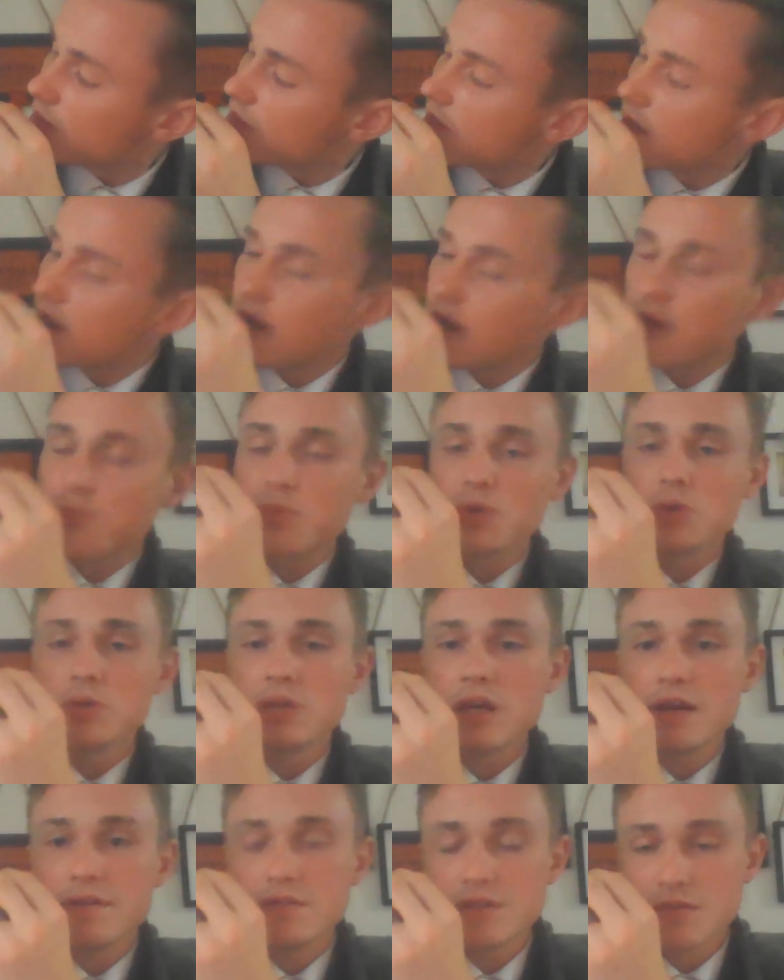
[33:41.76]
the upper
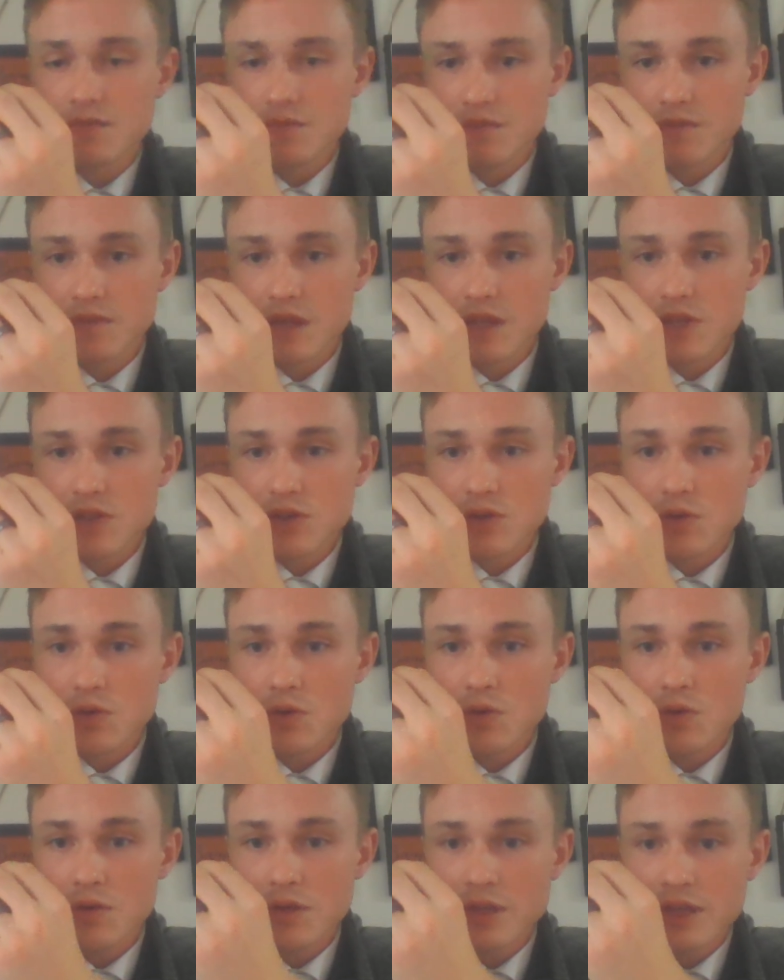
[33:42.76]
left
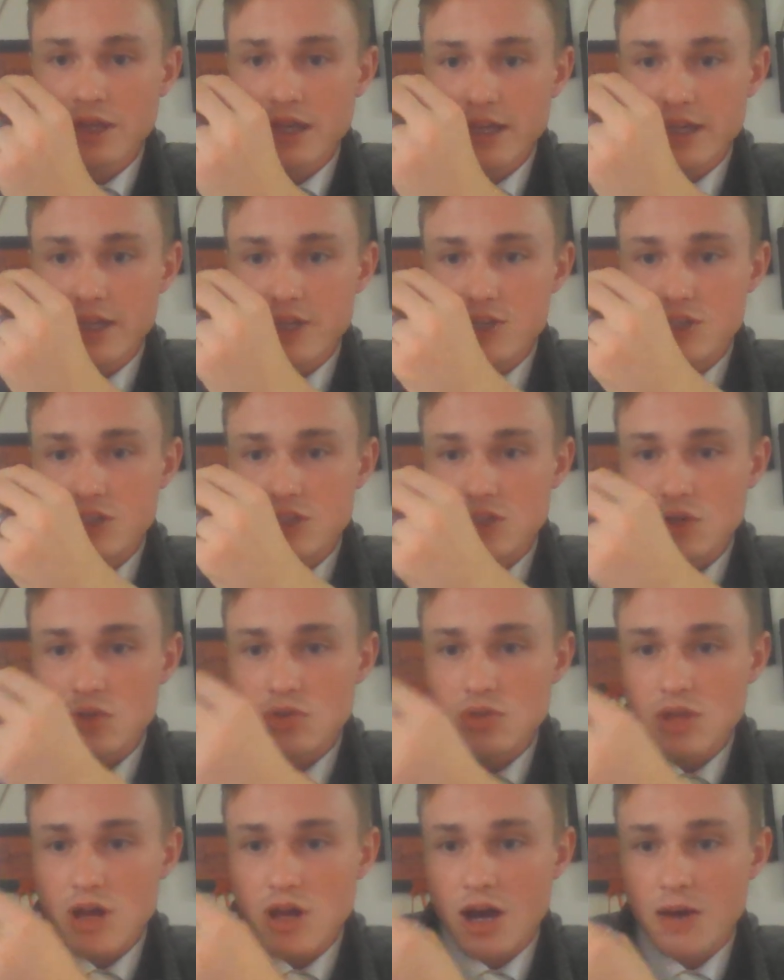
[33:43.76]
ventricle, and it just
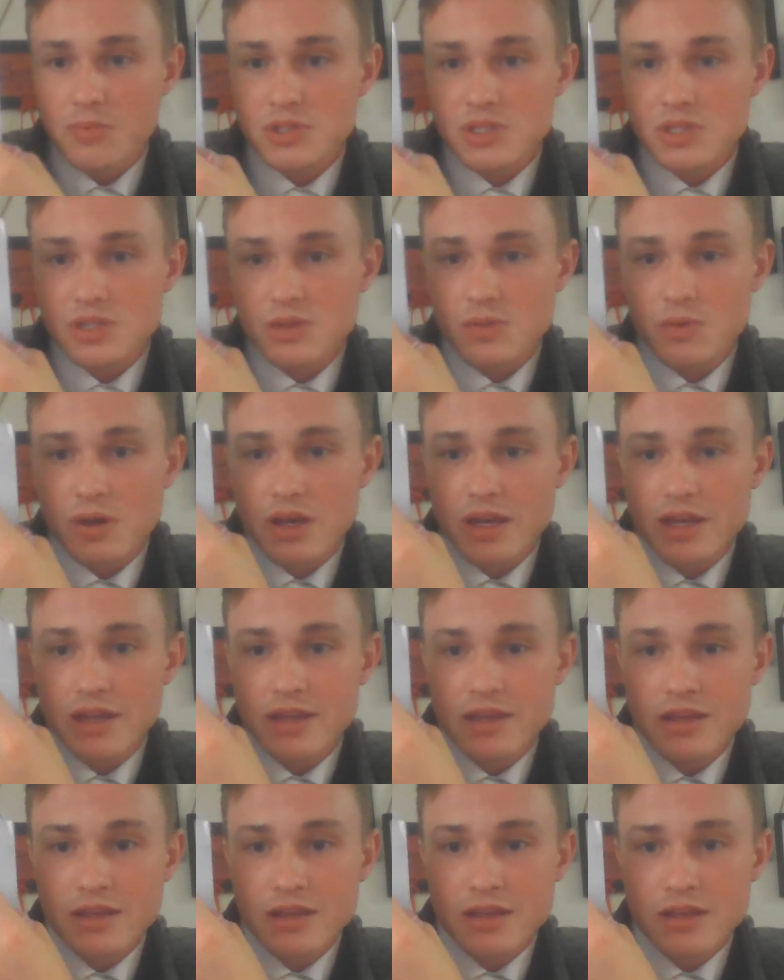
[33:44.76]
goes the opposite way.
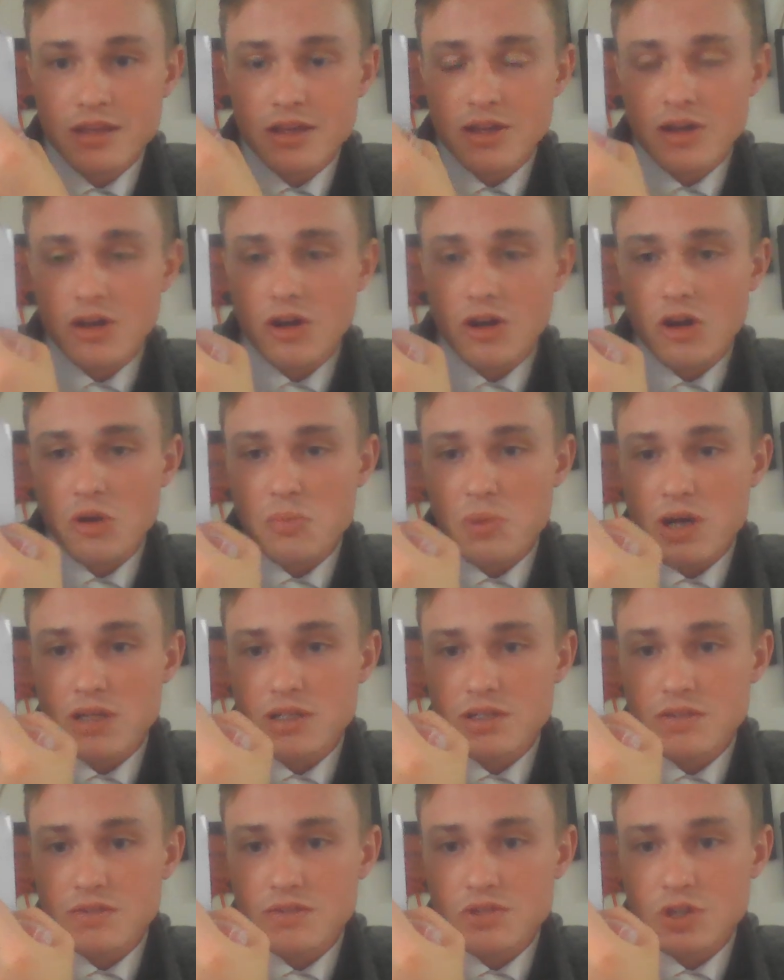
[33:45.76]
Our
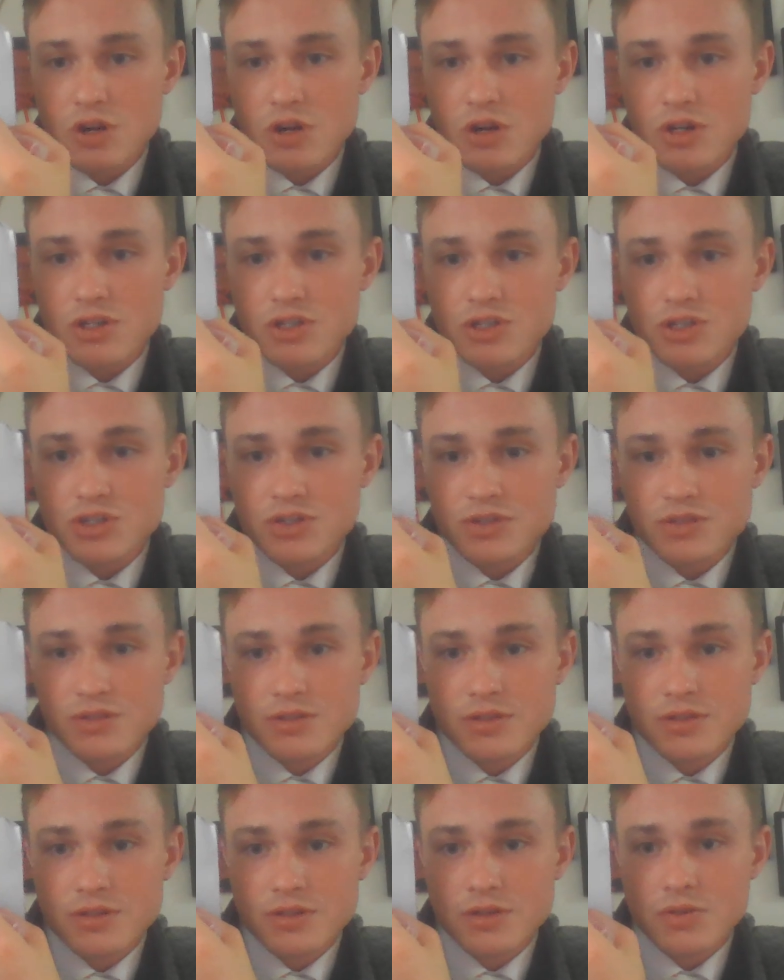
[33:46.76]
positive charge
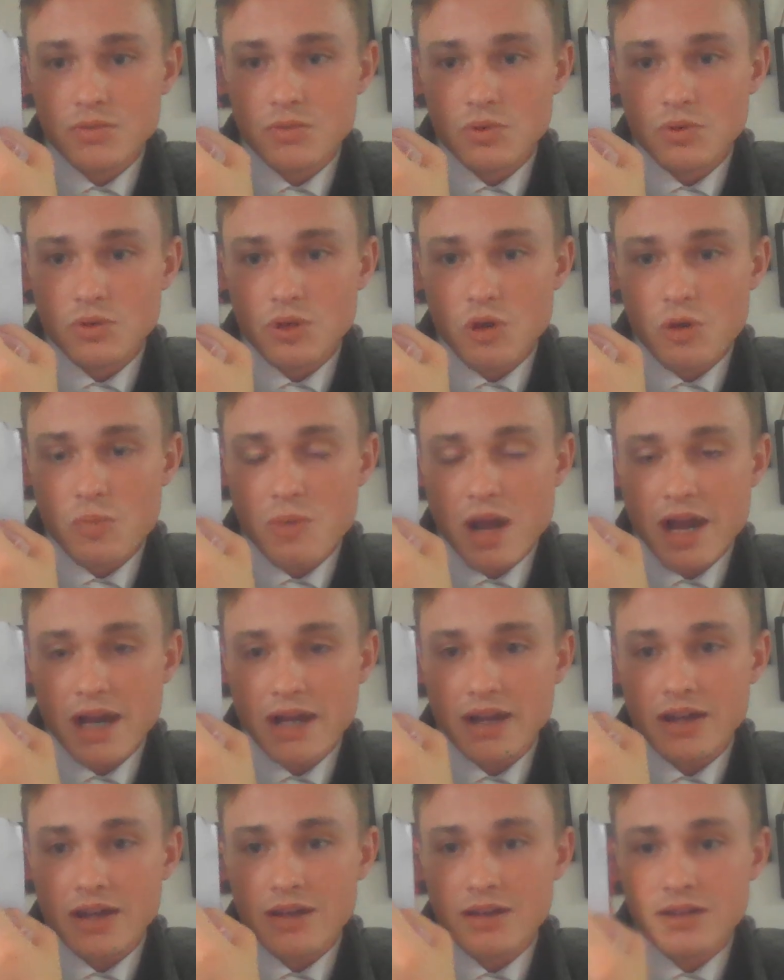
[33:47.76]
will go
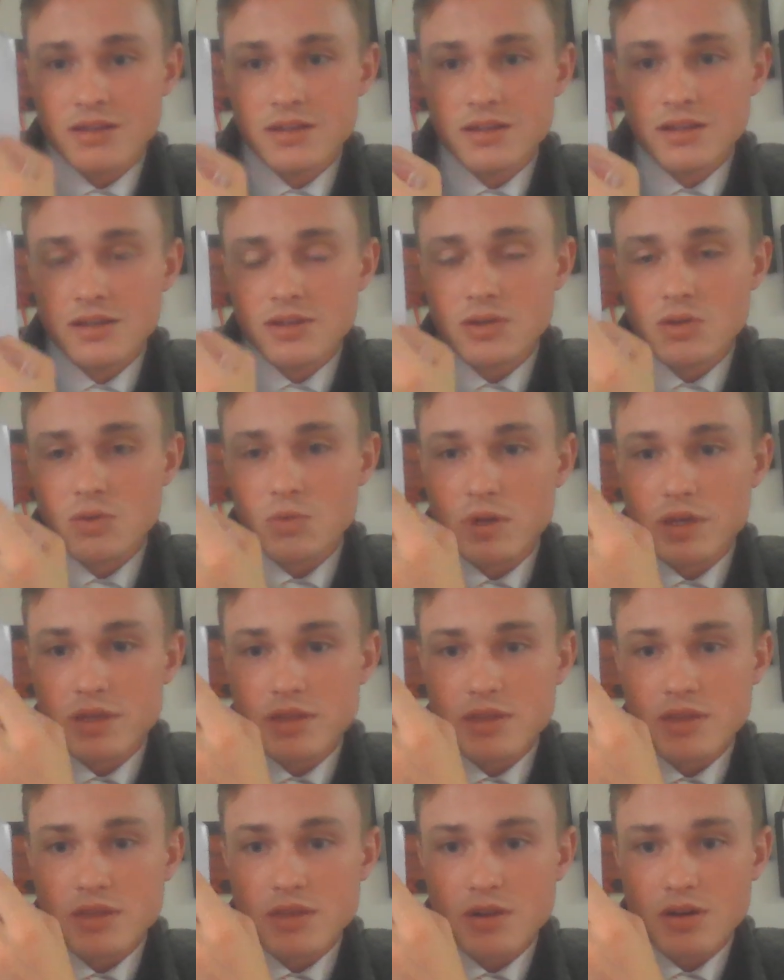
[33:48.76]
back
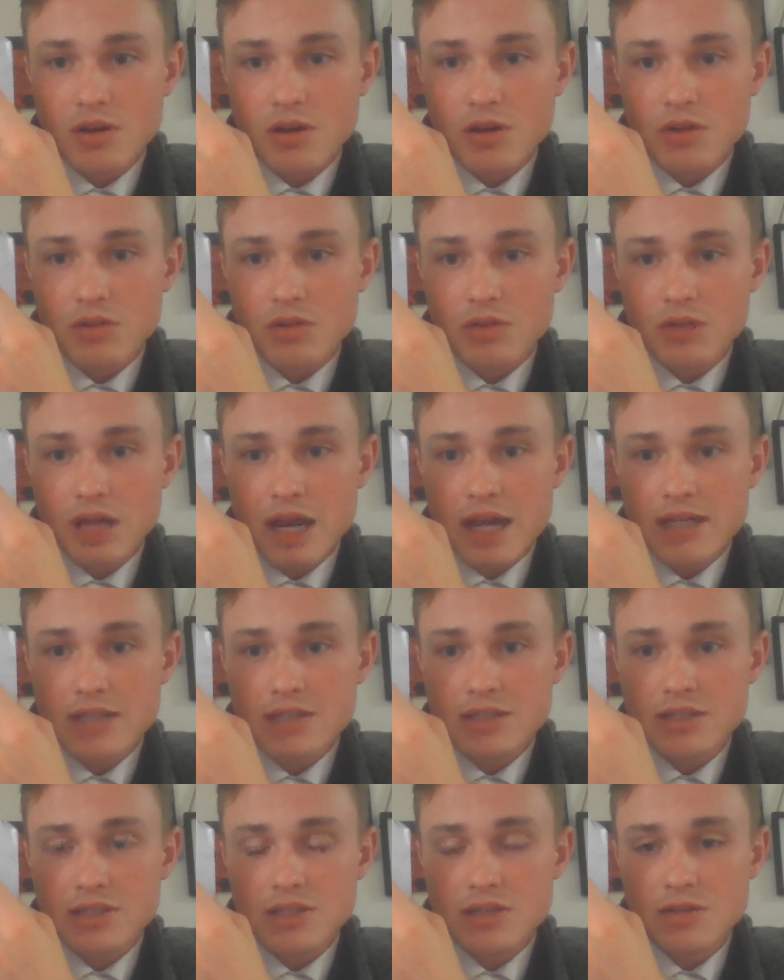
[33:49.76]
with our
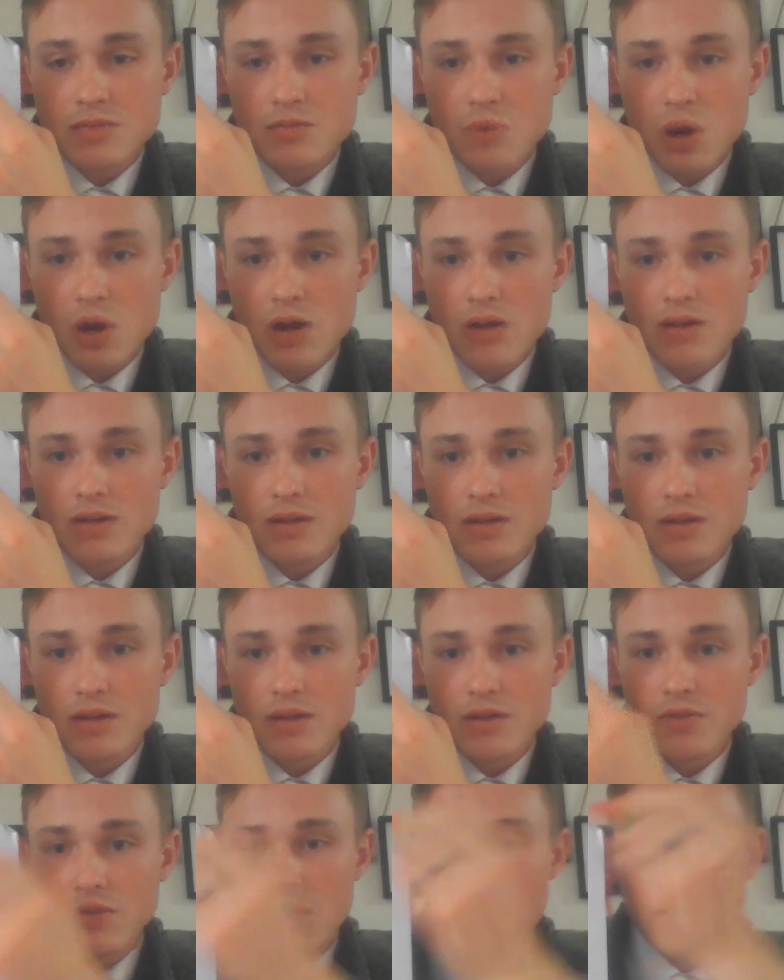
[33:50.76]
last part
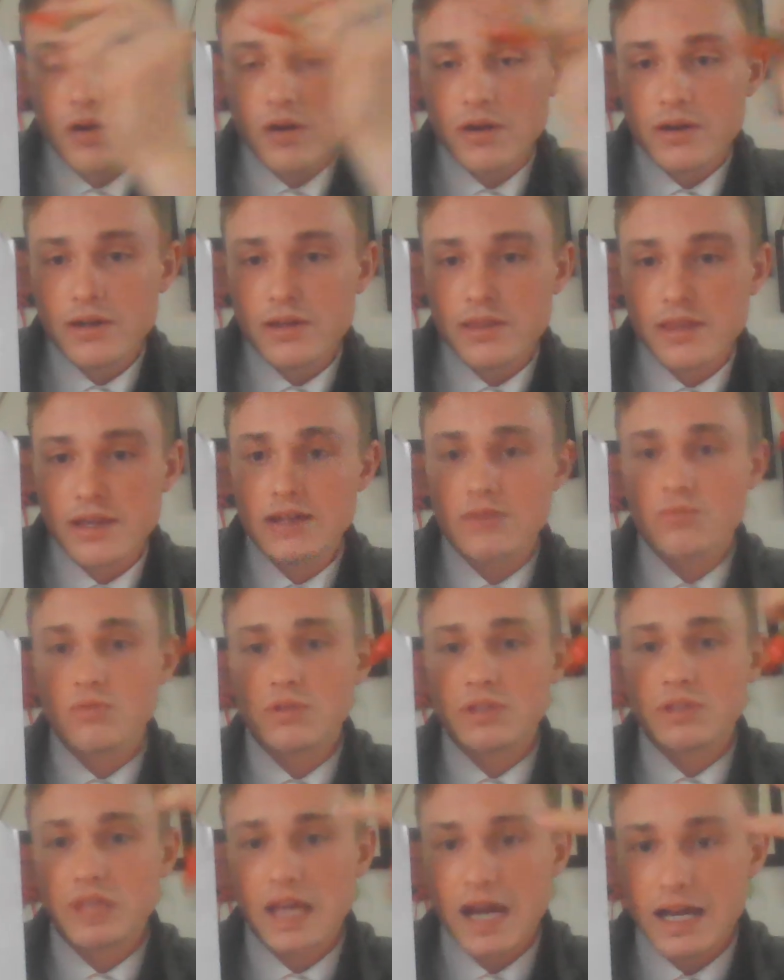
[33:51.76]
of our heart that
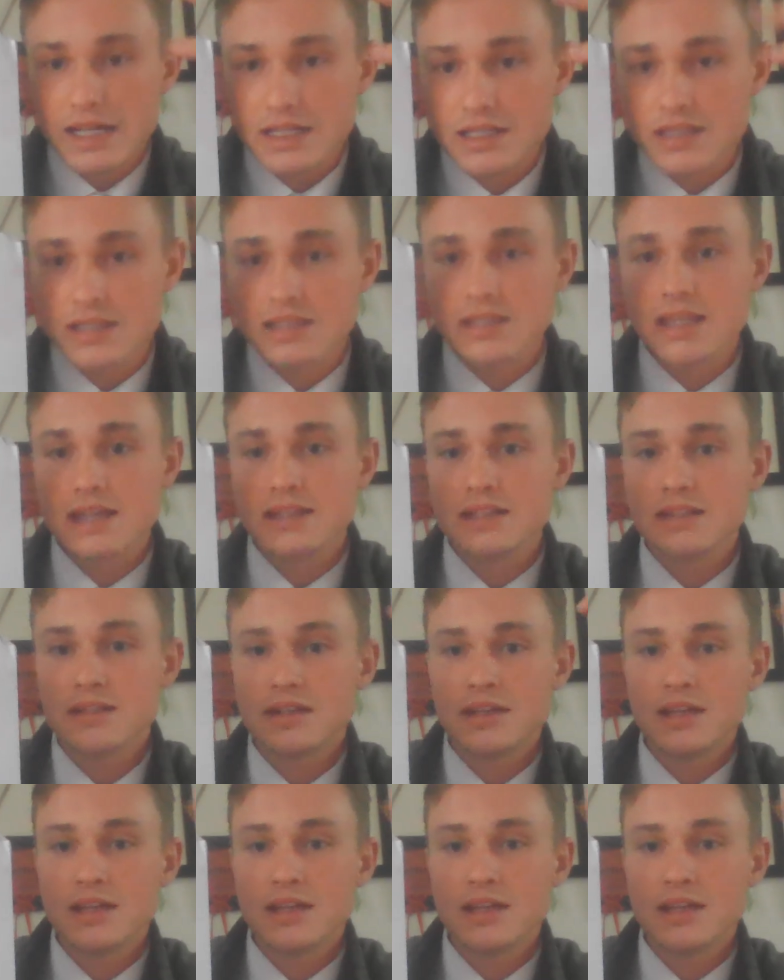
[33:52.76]
relaxes, that